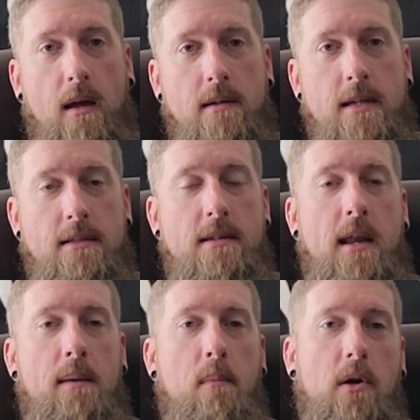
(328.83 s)

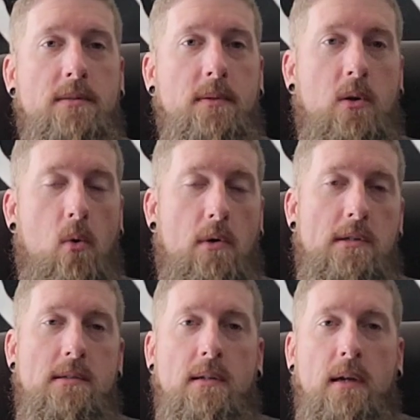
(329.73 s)
designated marksman
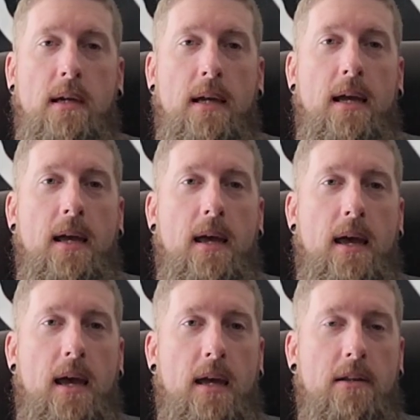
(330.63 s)
course, and